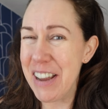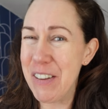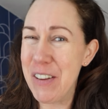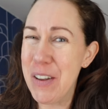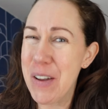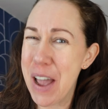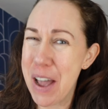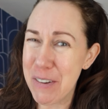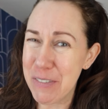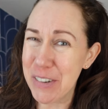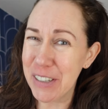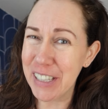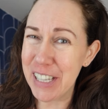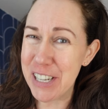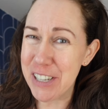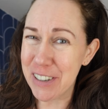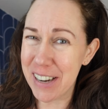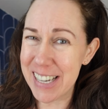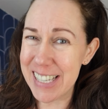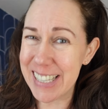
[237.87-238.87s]
you have really
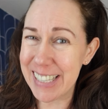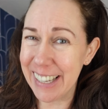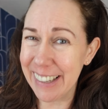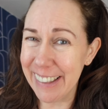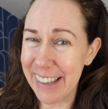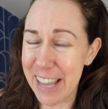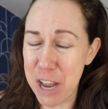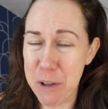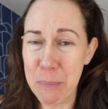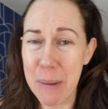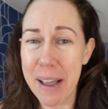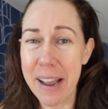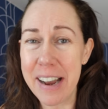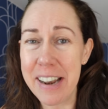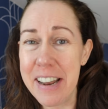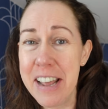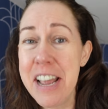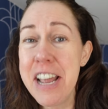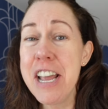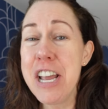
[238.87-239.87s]
dry skin like
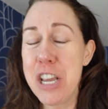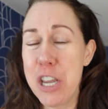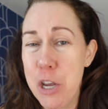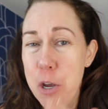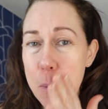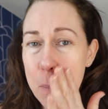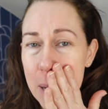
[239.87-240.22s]
mine, you